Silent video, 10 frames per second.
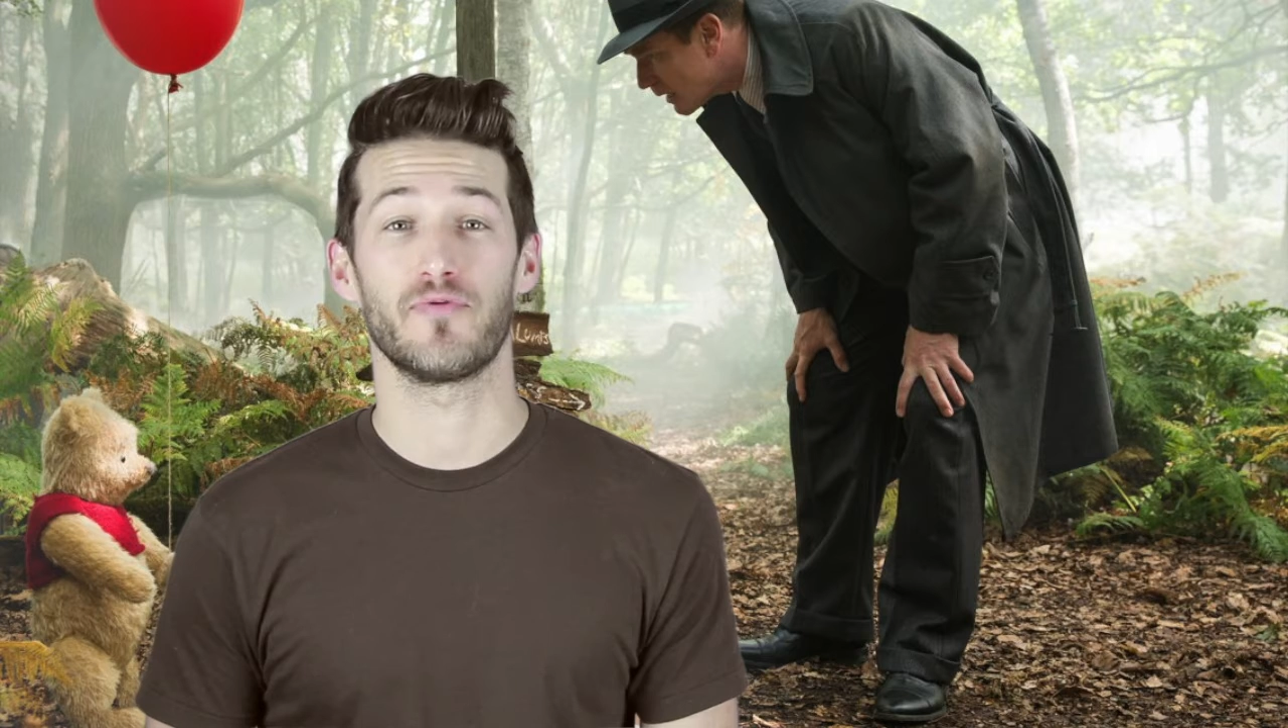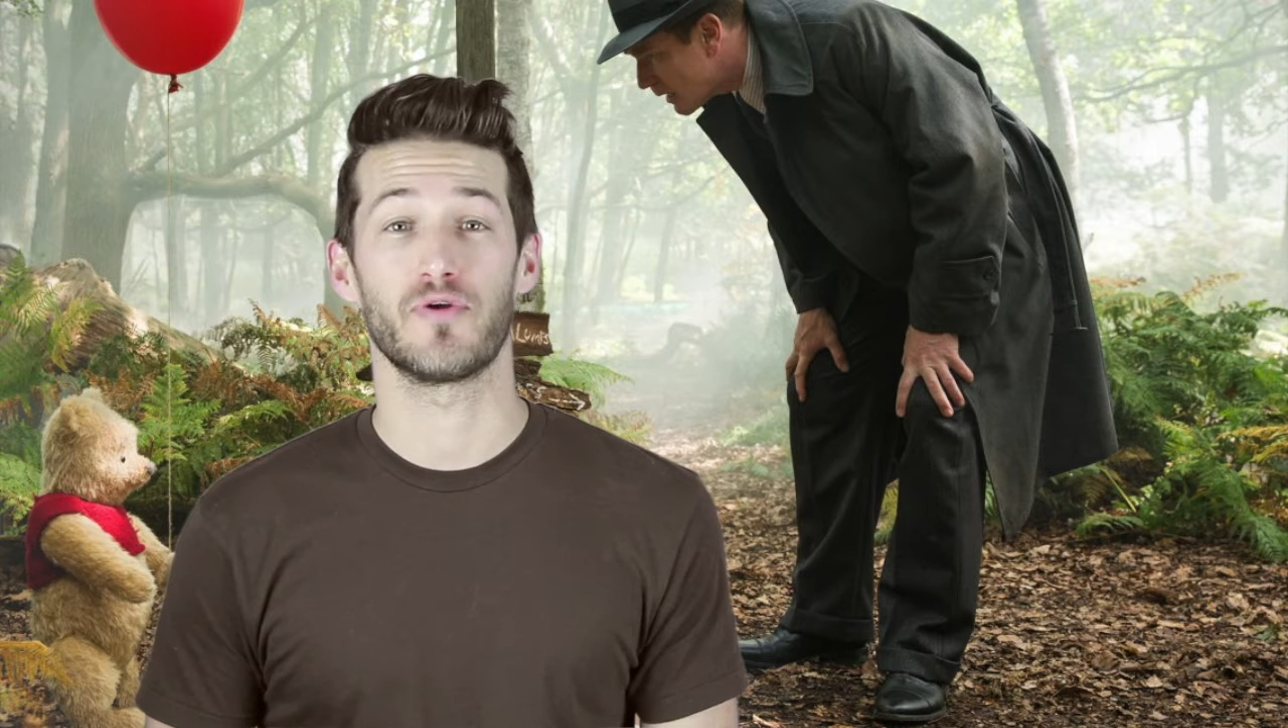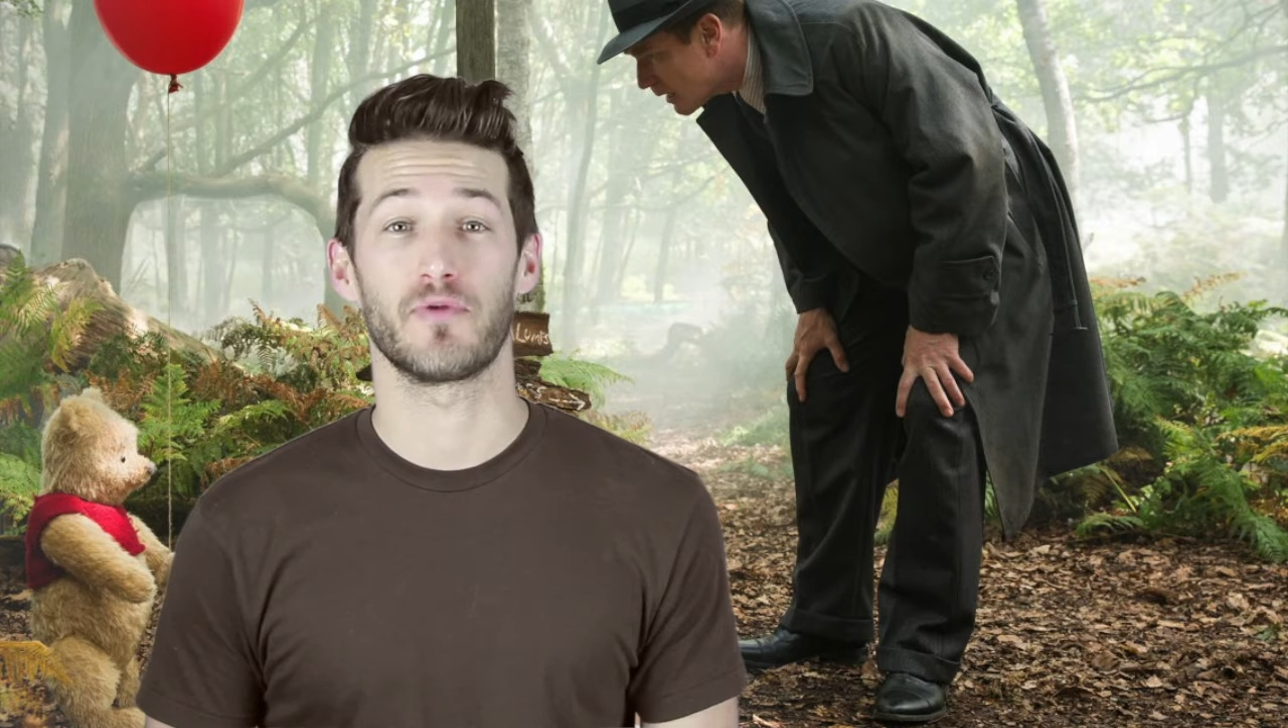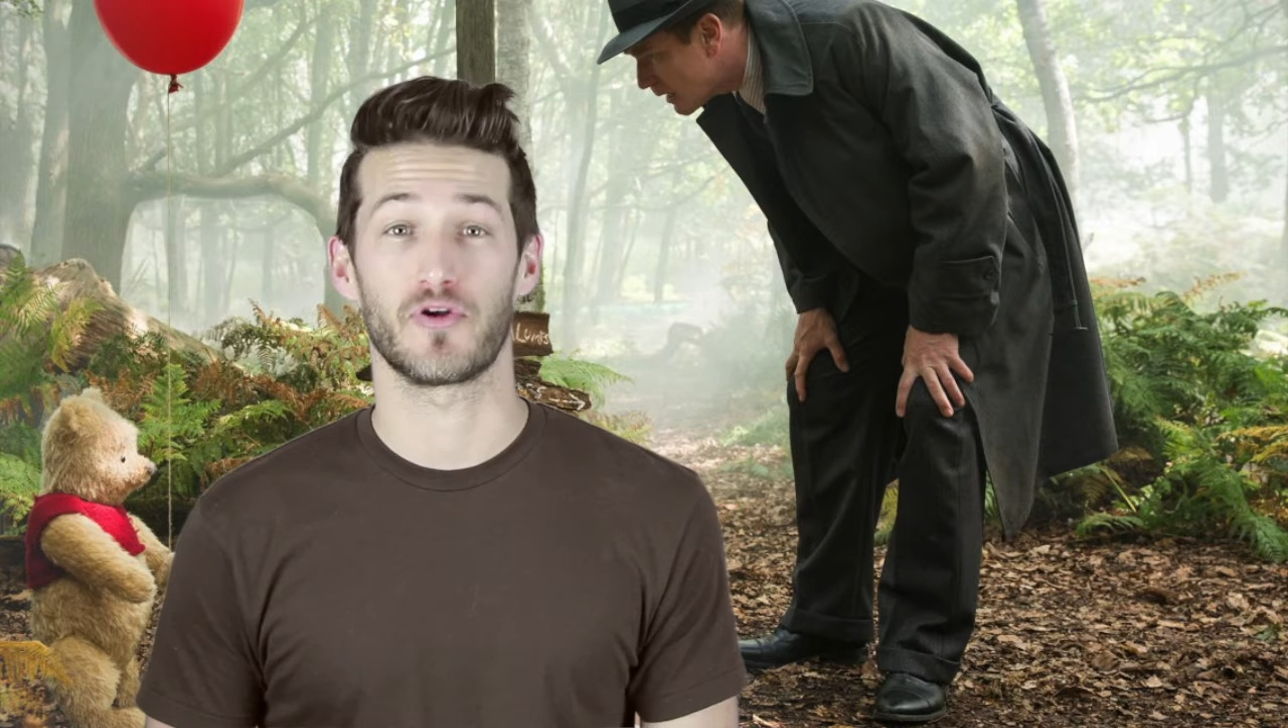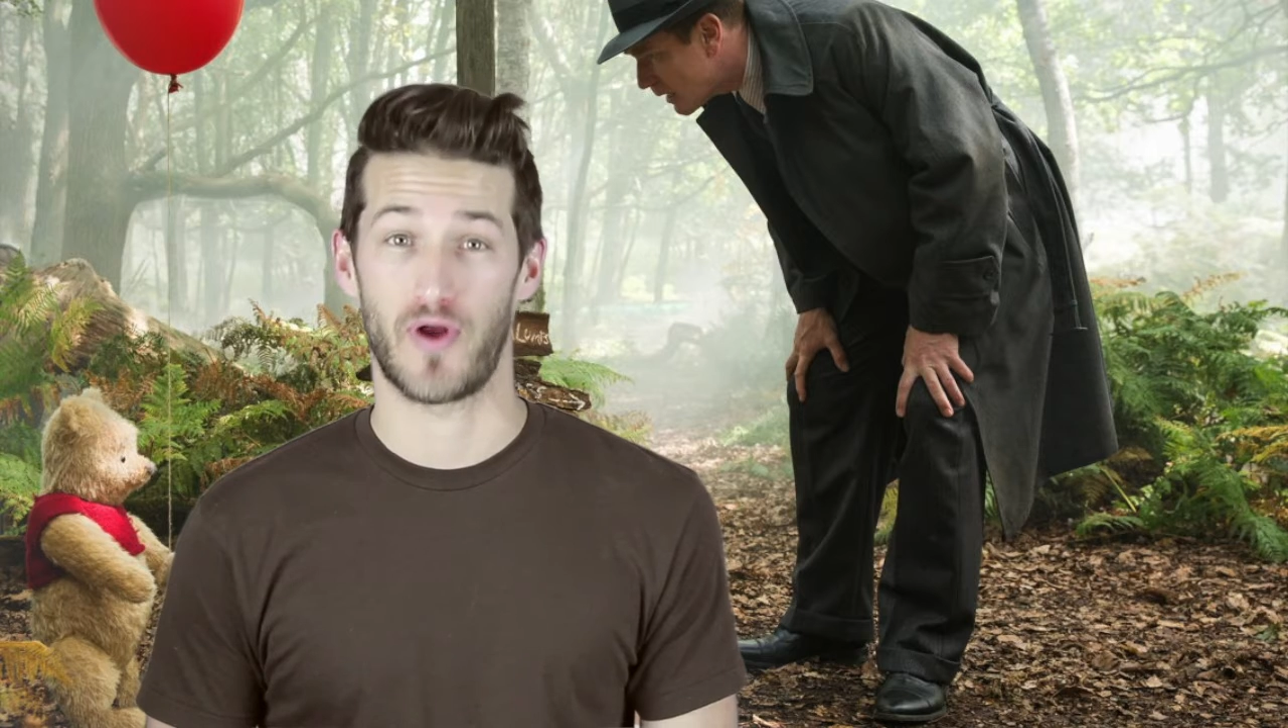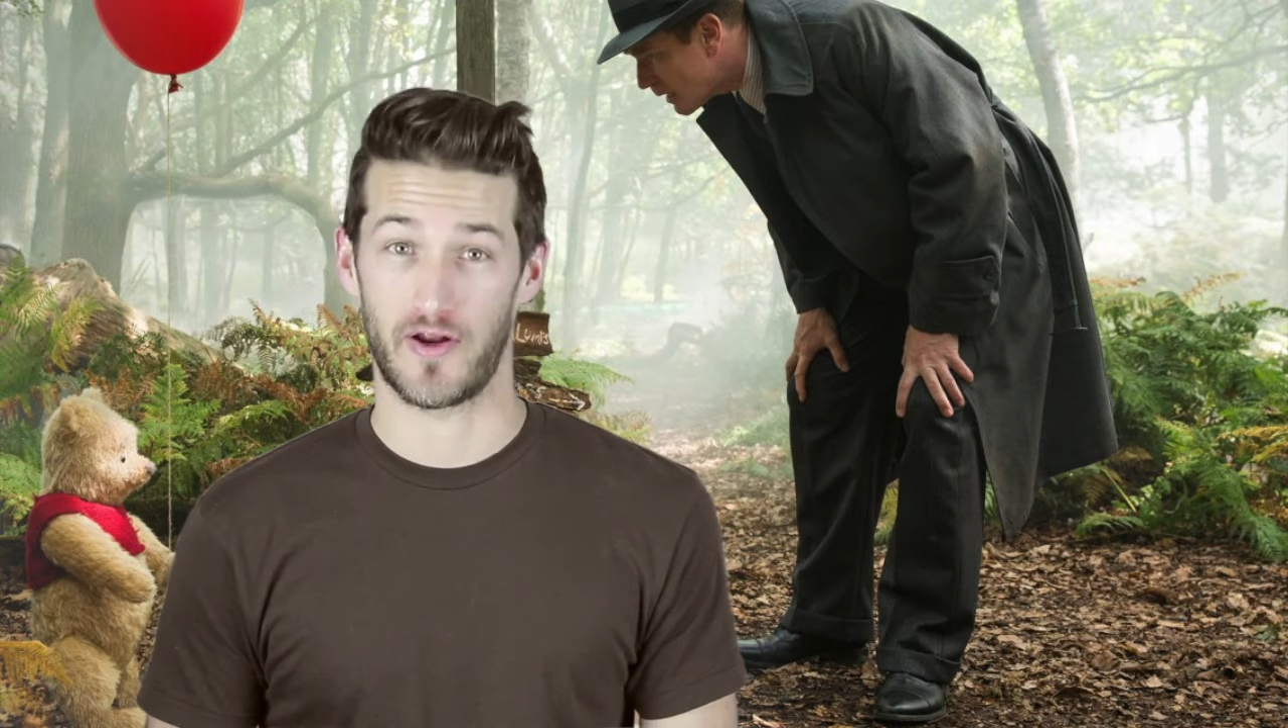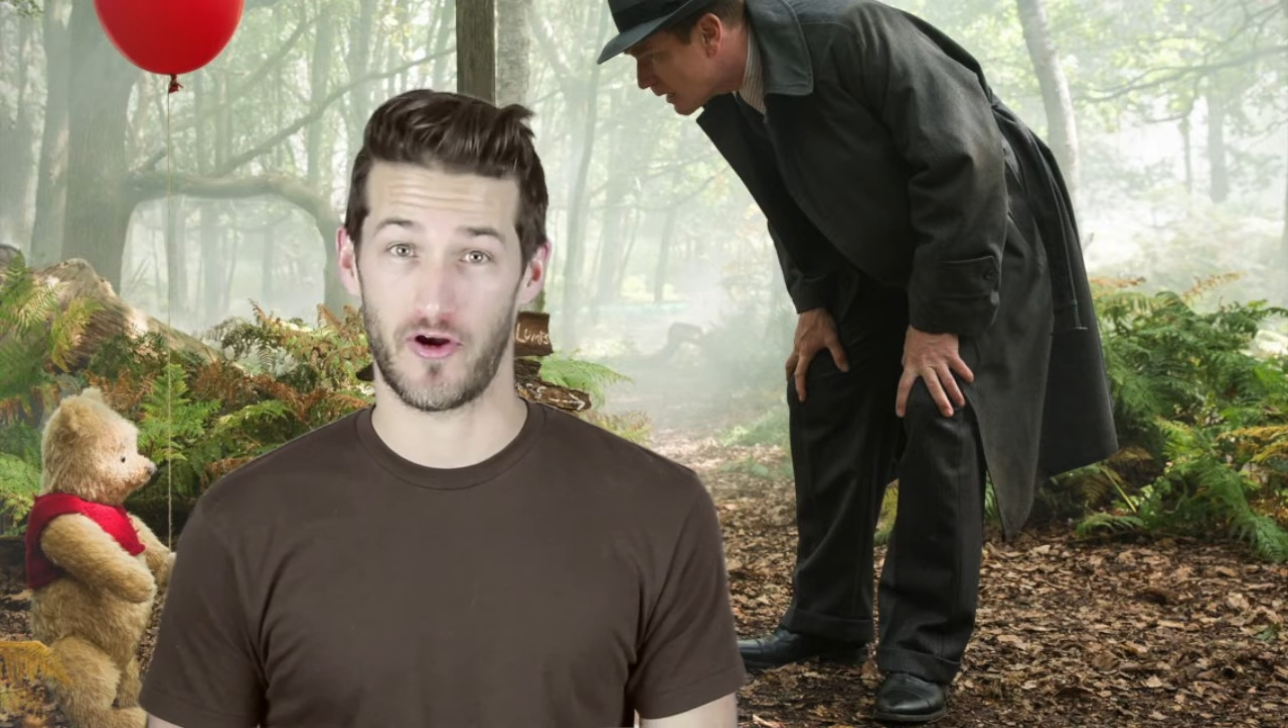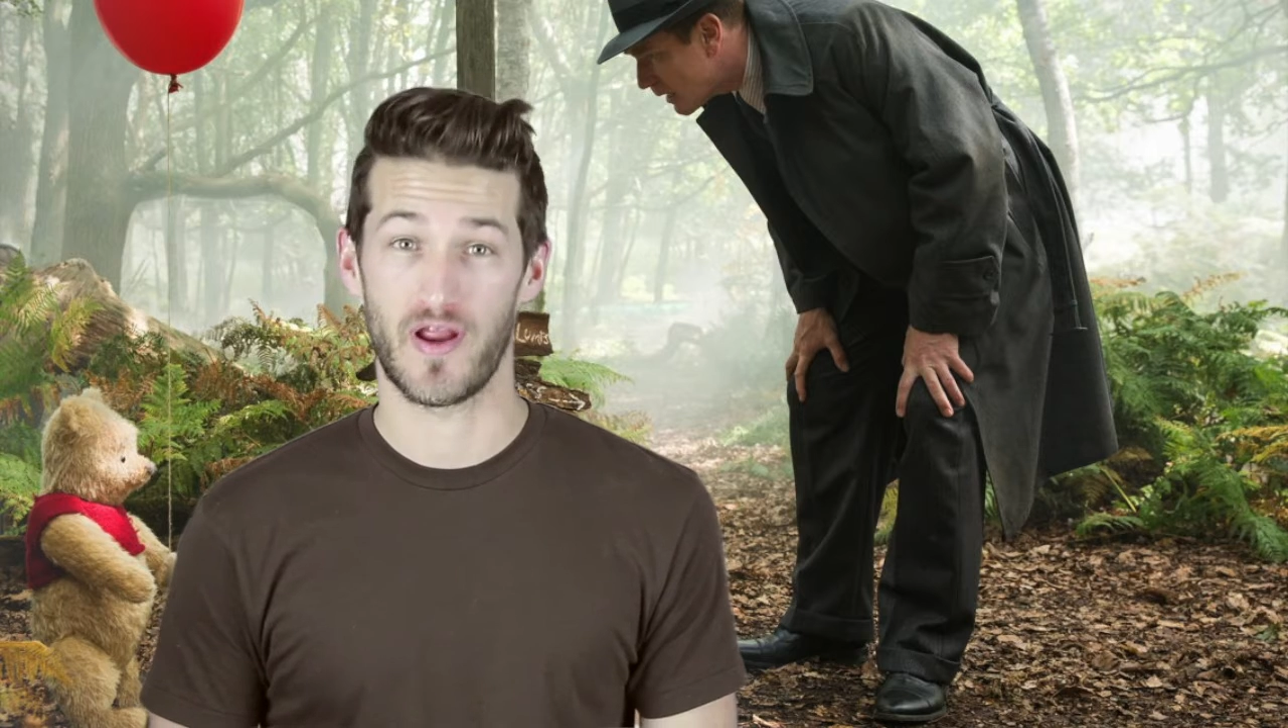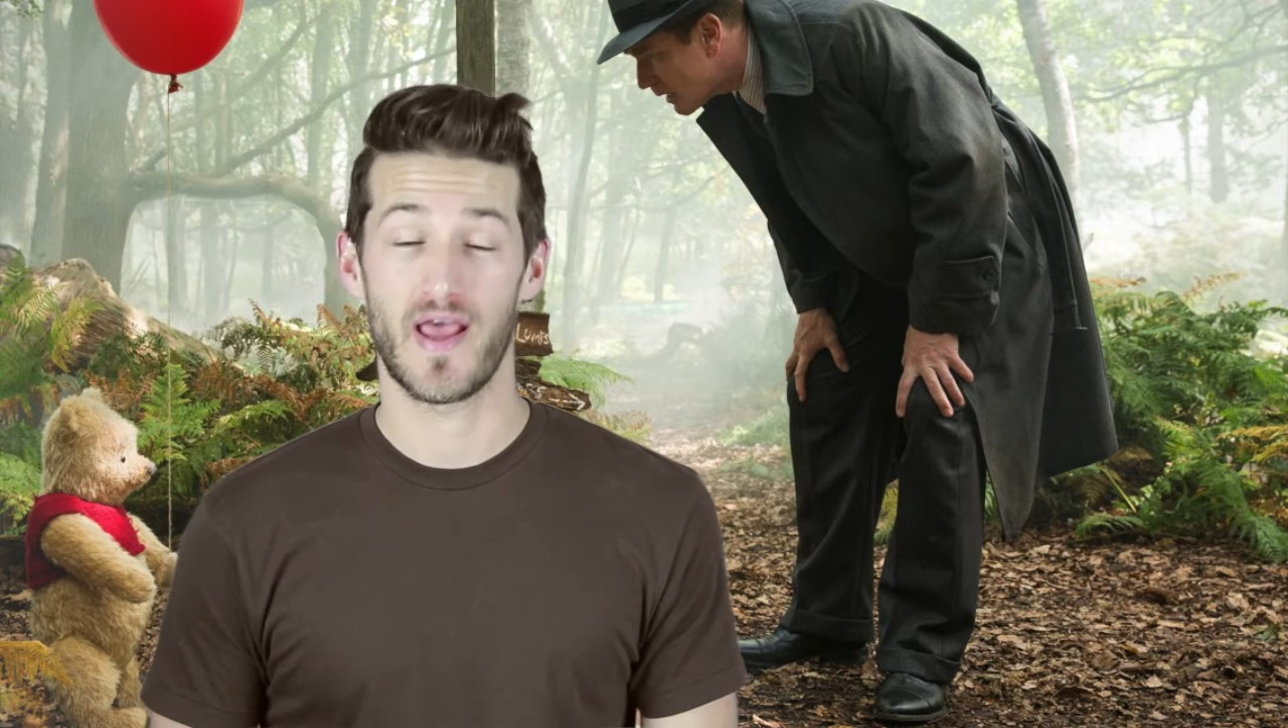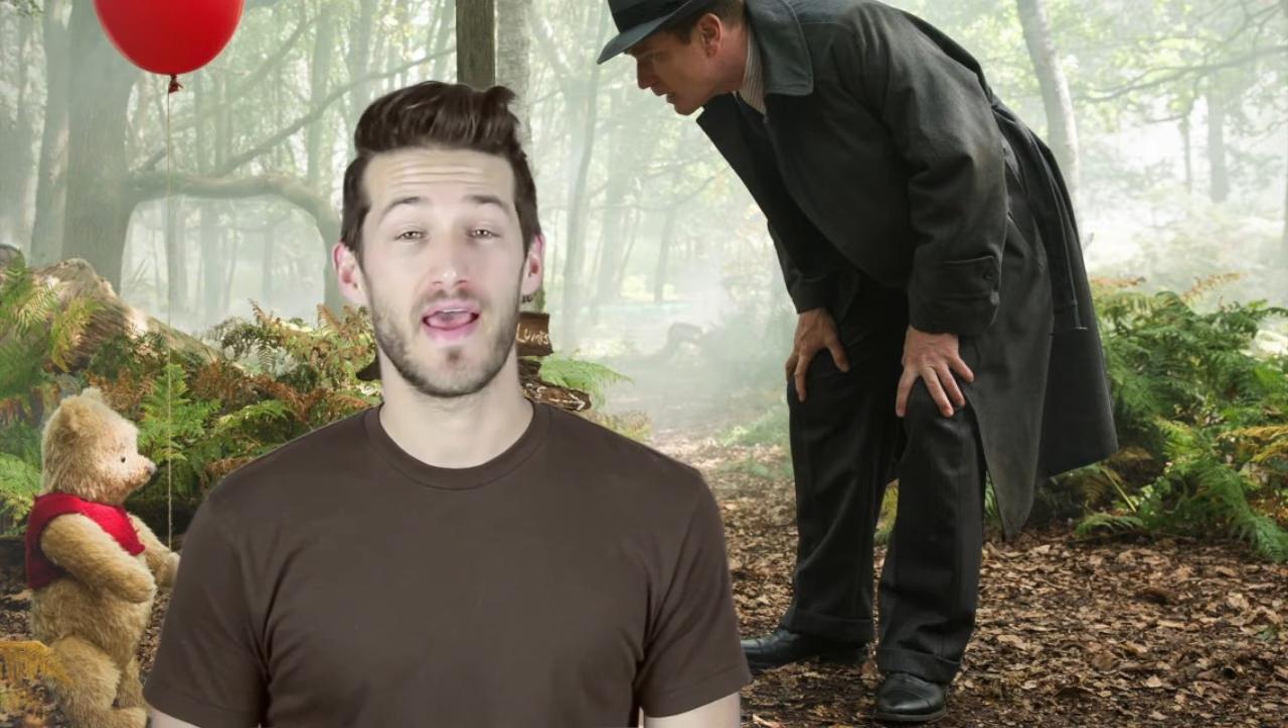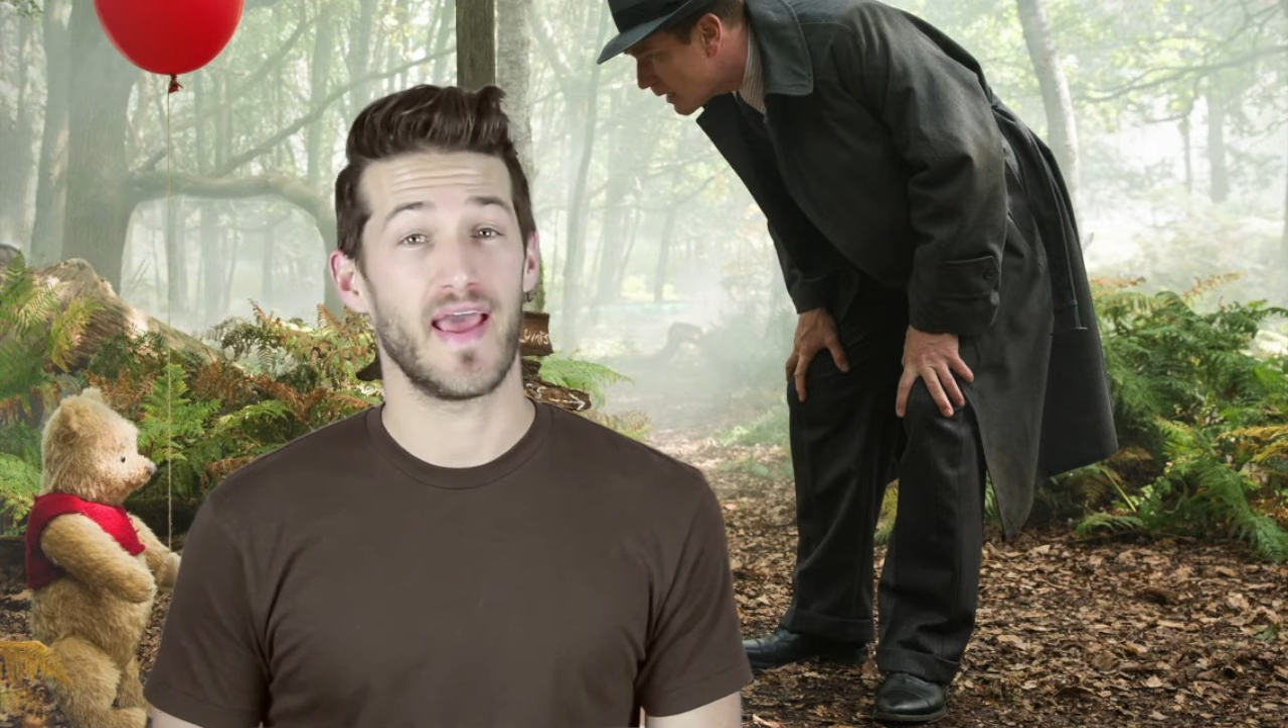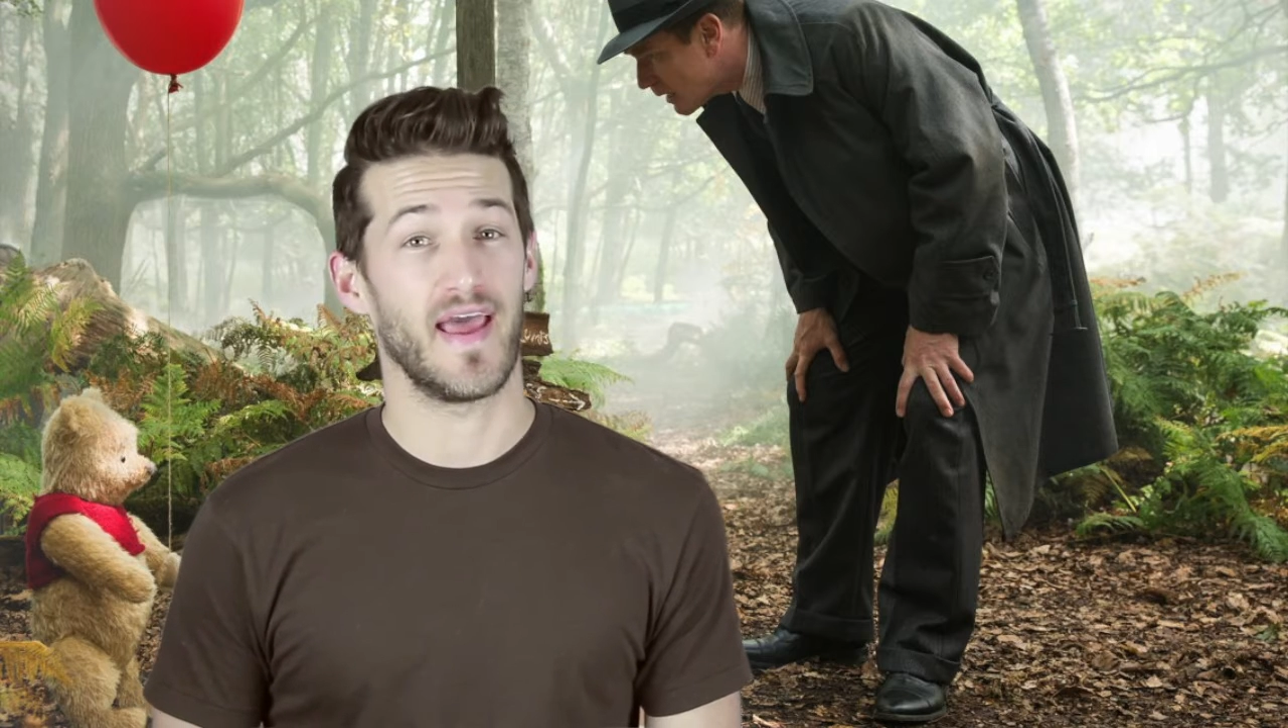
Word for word: Ewan McGregor.